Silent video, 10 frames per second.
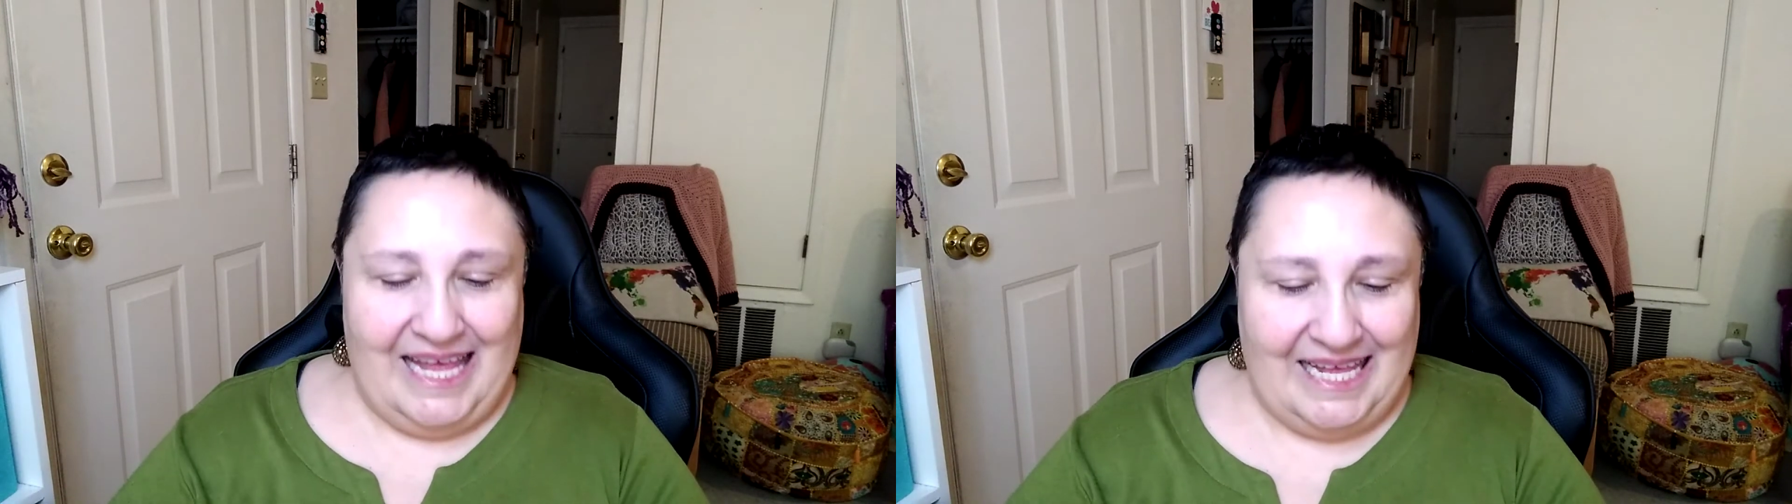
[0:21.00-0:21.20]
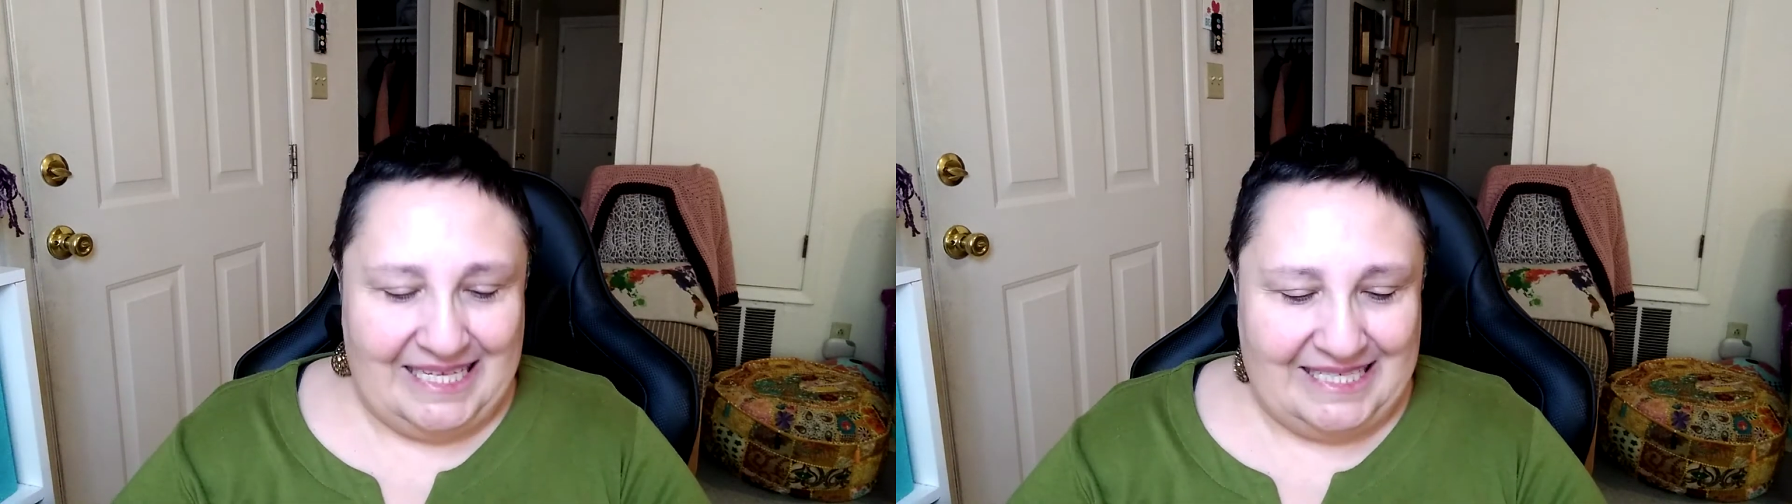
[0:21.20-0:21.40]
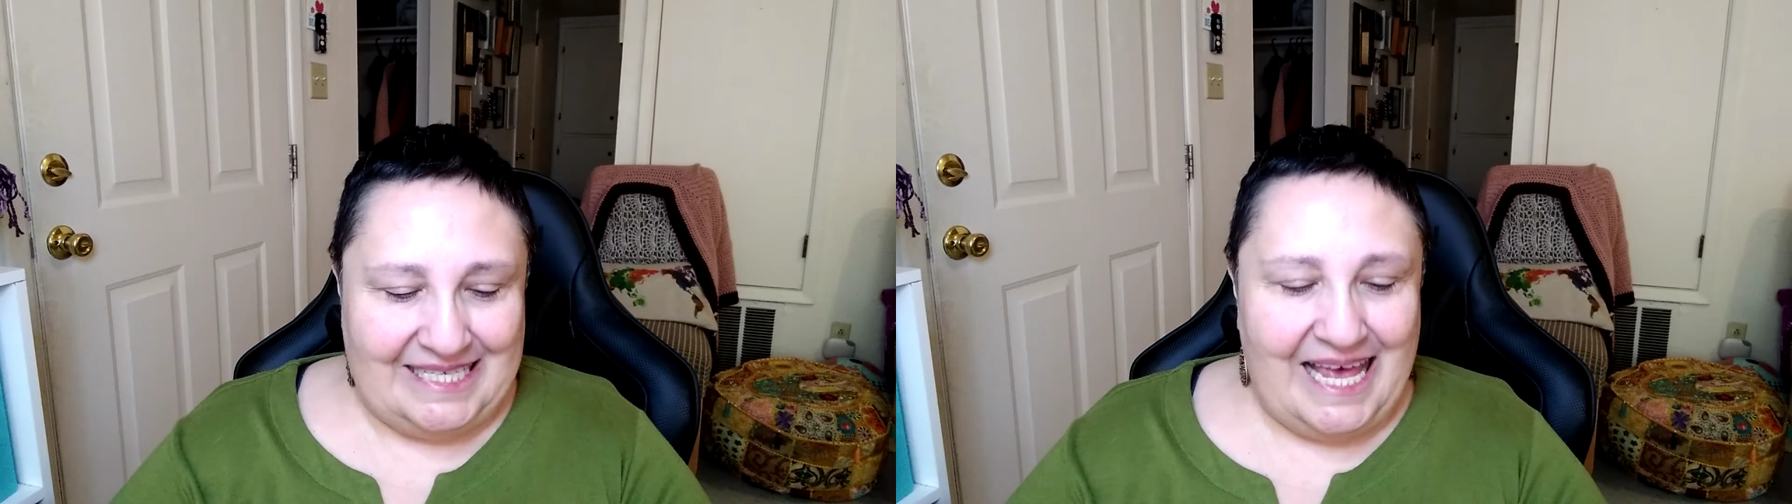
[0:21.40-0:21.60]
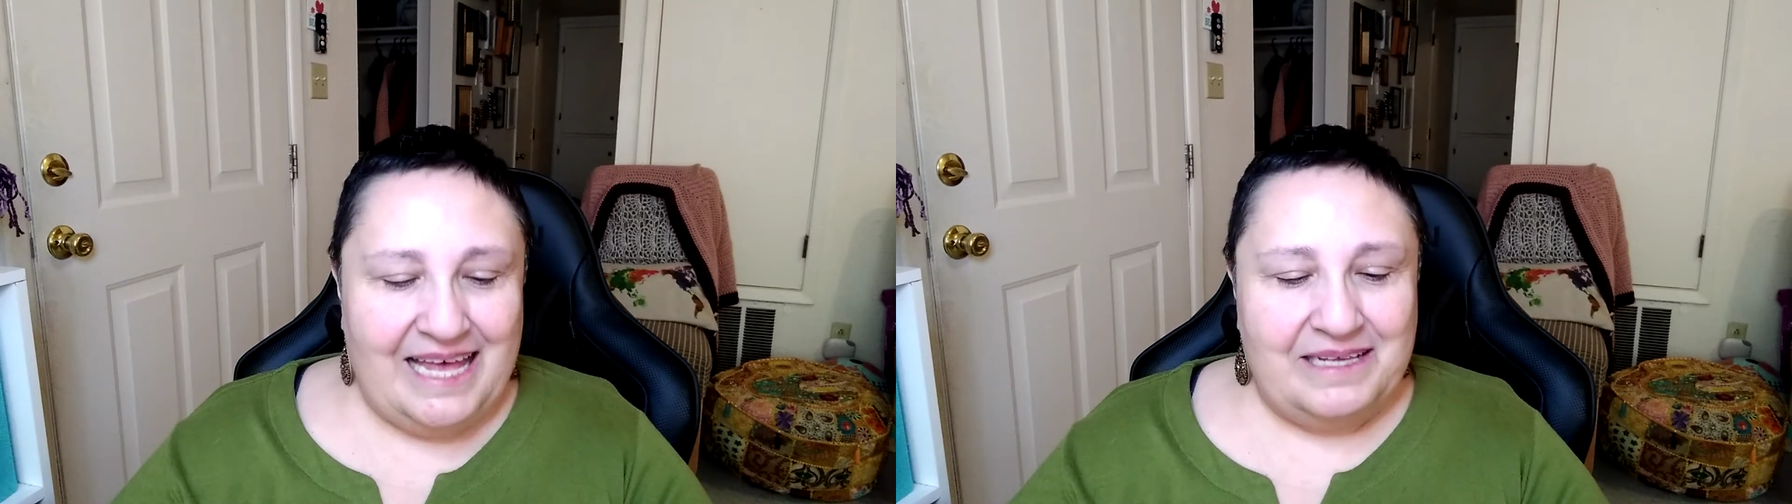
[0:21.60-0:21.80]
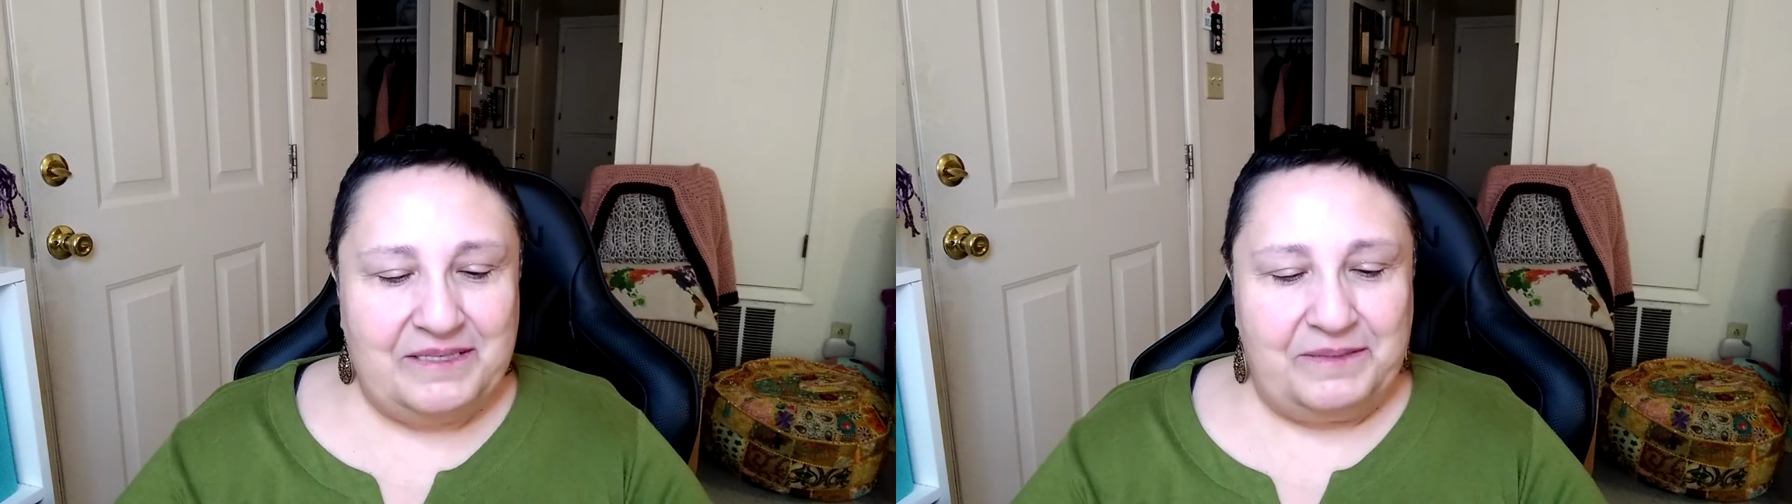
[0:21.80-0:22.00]
It
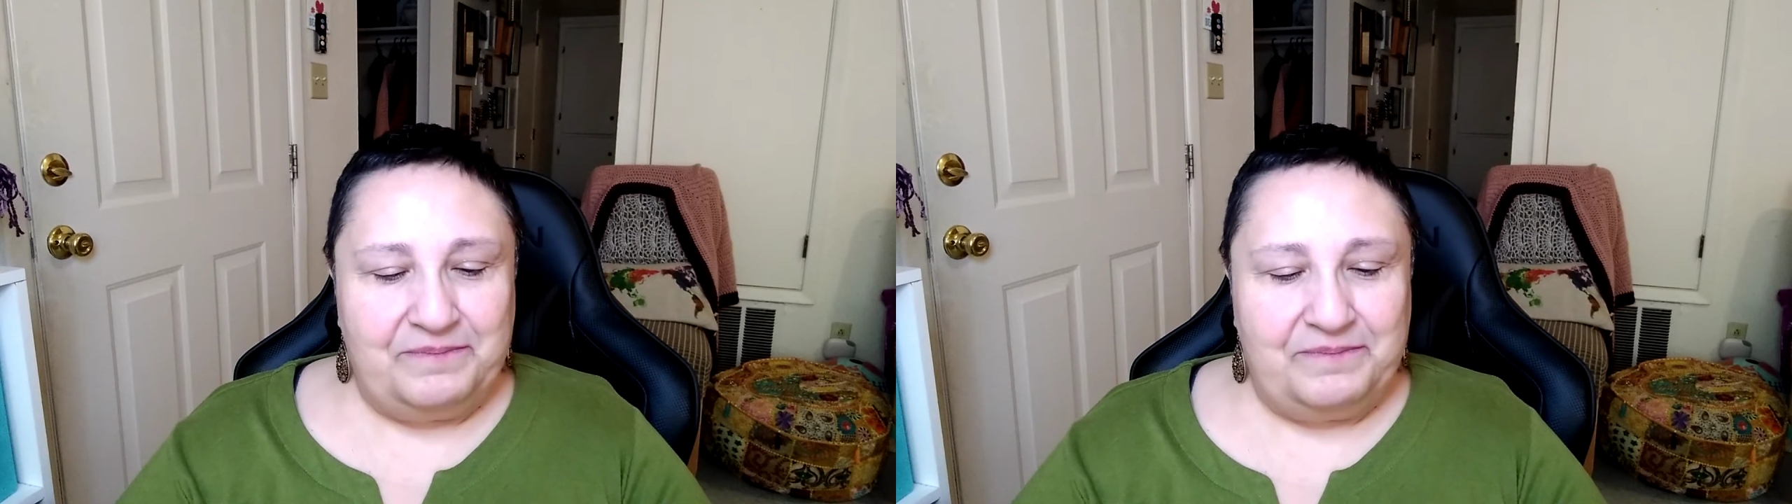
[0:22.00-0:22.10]
says,